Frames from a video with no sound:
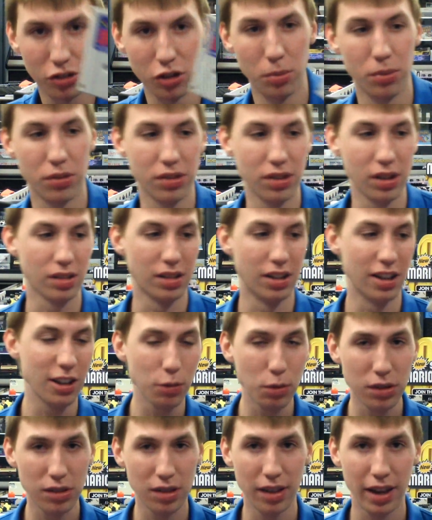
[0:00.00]
Scope 6. Now
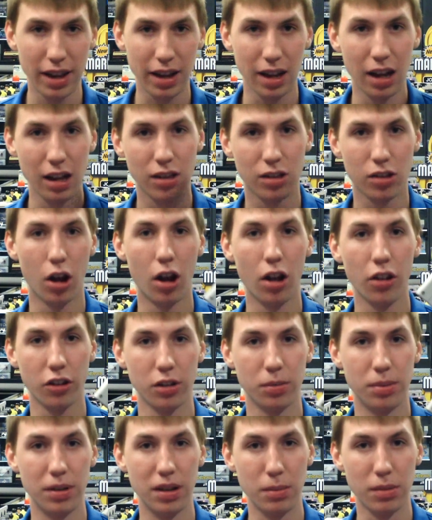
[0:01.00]
this was in like
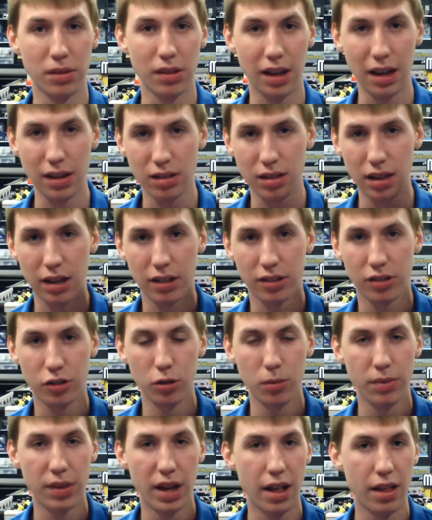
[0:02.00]
$1 bins. I guess they
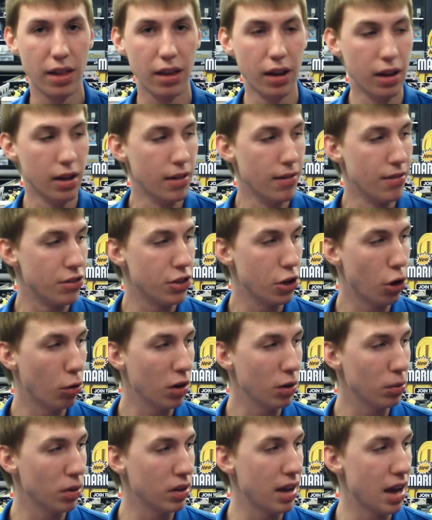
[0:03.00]
assumed that no
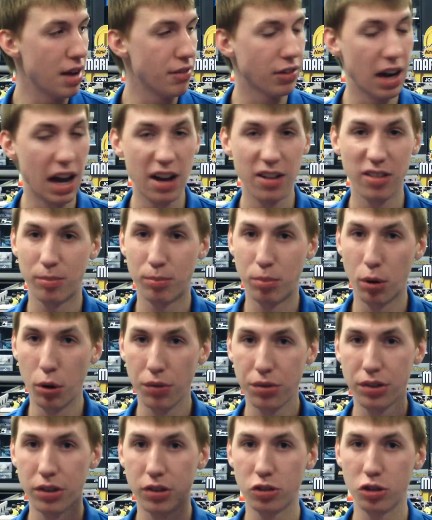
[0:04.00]
one would ever have
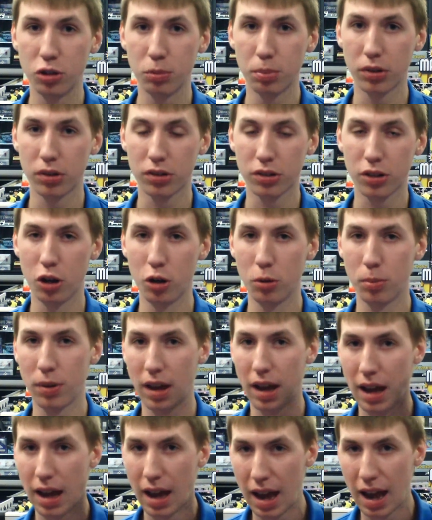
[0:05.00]
both the Super Scope
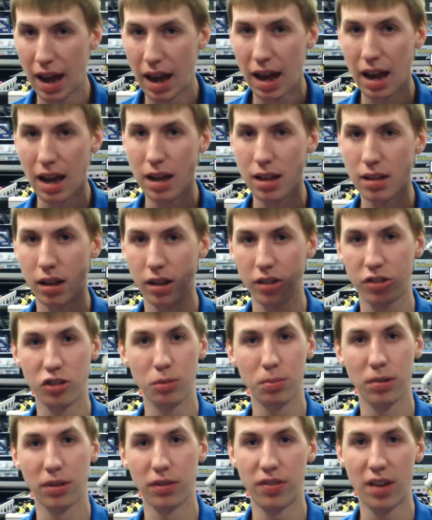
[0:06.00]
and a
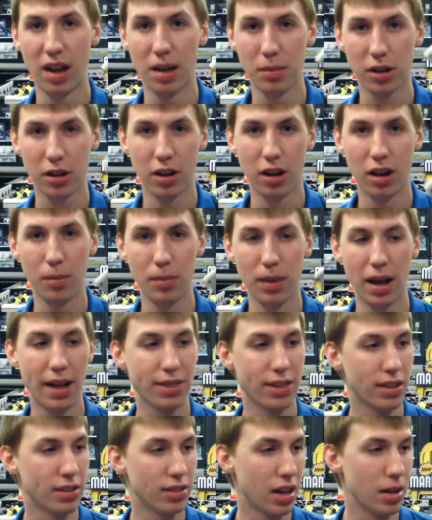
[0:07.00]
Super Famicom
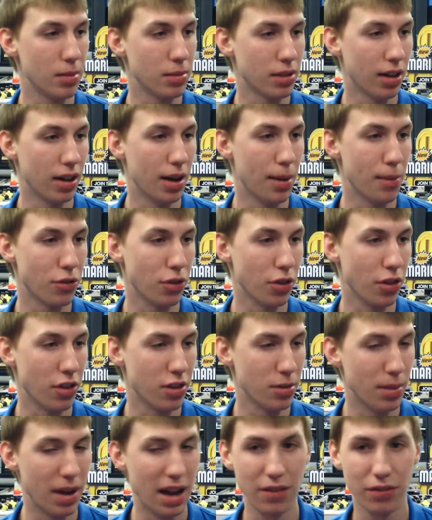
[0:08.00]
at the same time, so
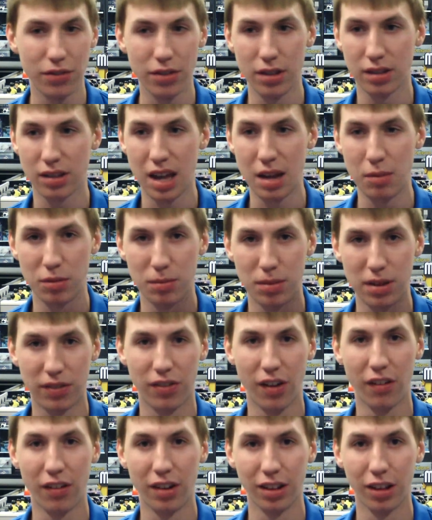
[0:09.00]
the demand for this game would be
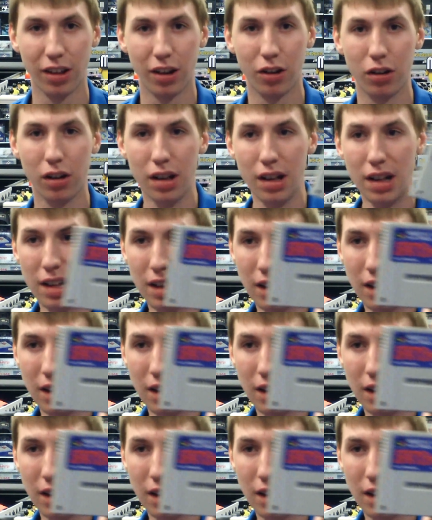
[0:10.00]
very low.